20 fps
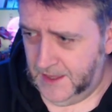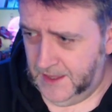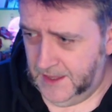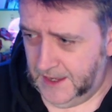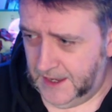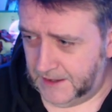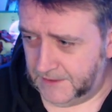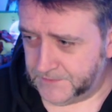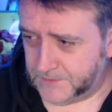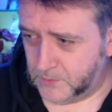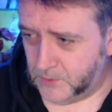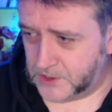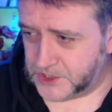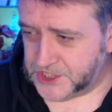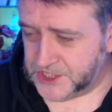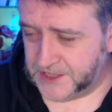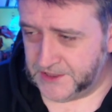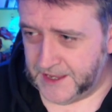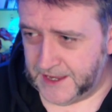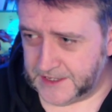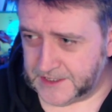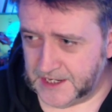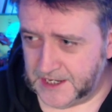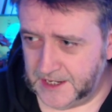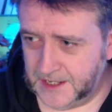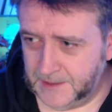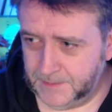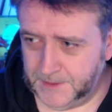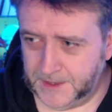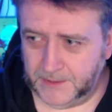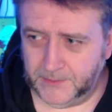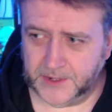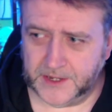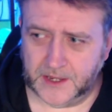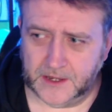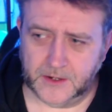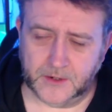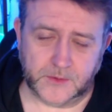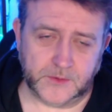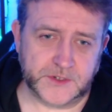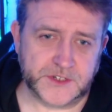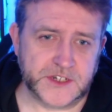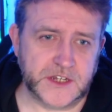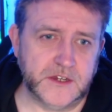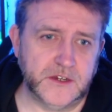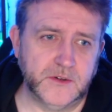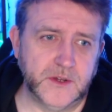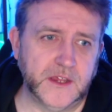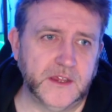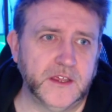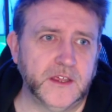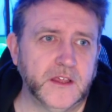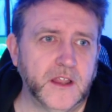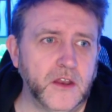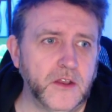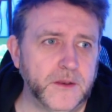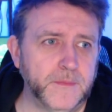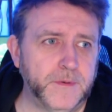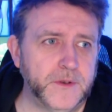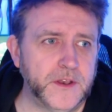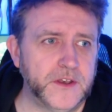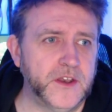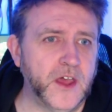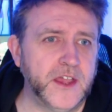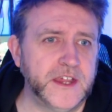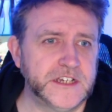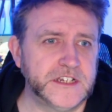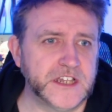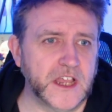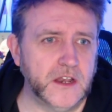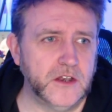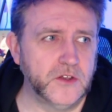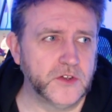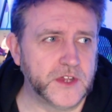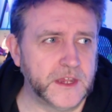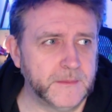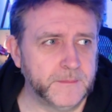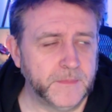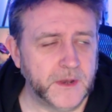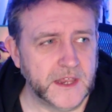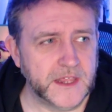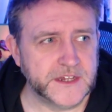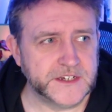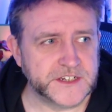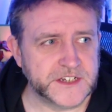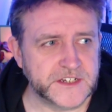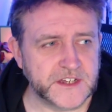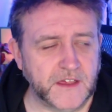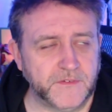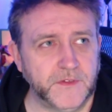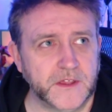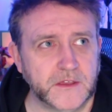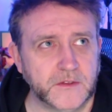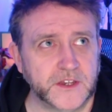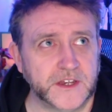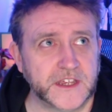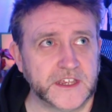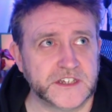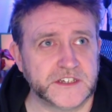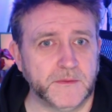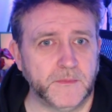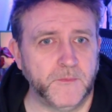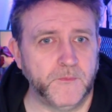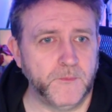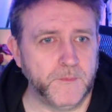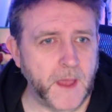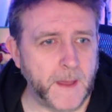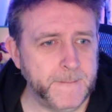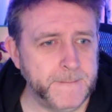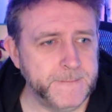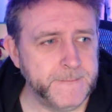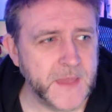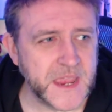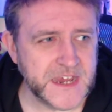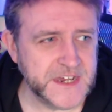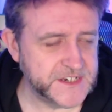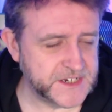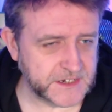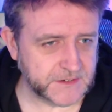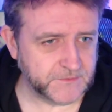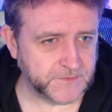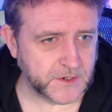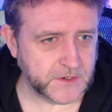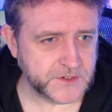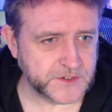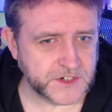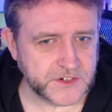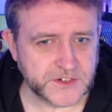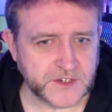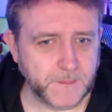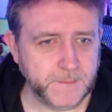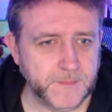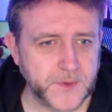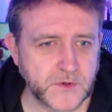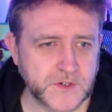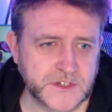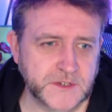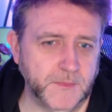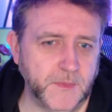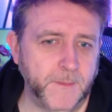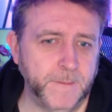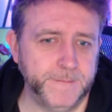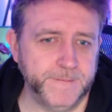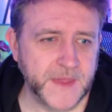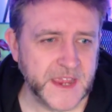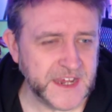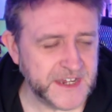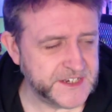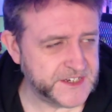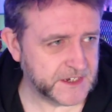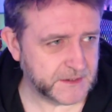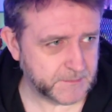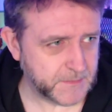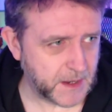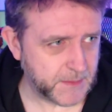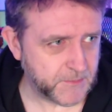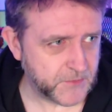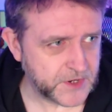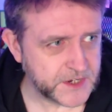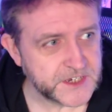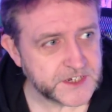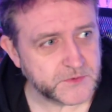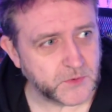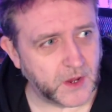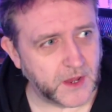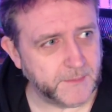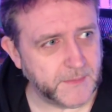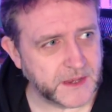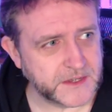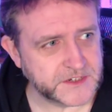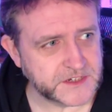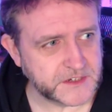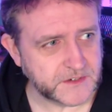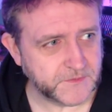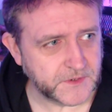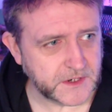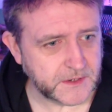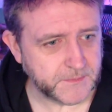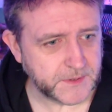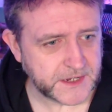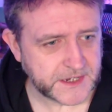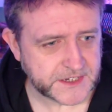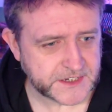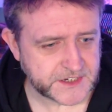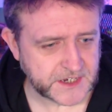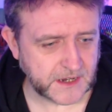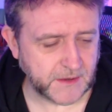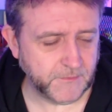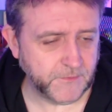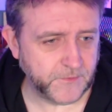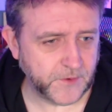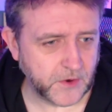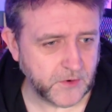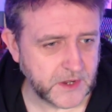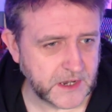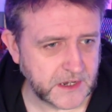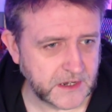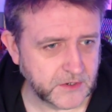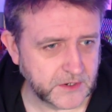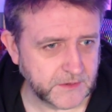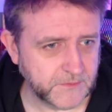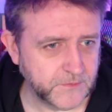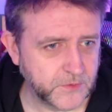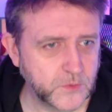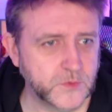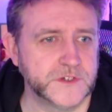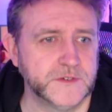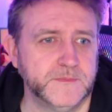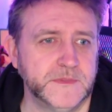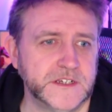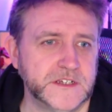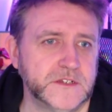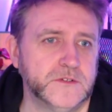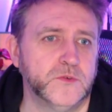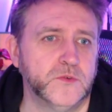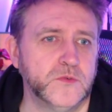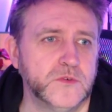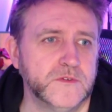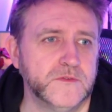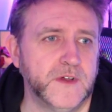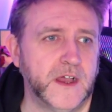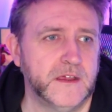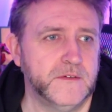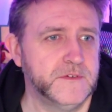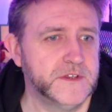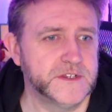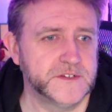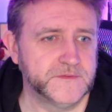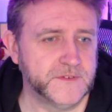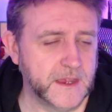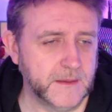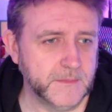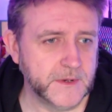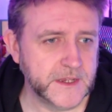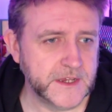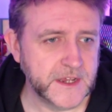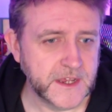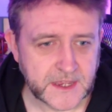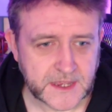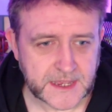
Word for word: After watching that, but there we go. So, a lot of nice looking places. I think I'm going to get some amazing photos and build some amazing memories while I'm out in the Philippines. And I'm thoroughly looking forward to meeting all of Ivy's family